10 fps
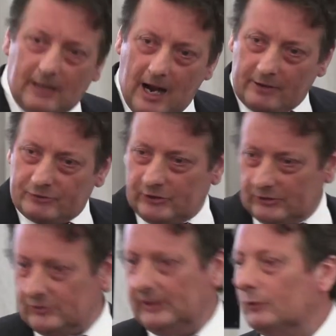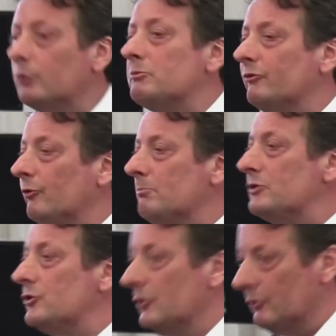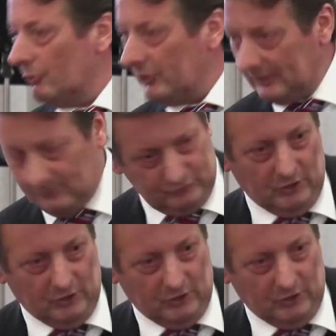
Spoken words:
R16 or for mature audience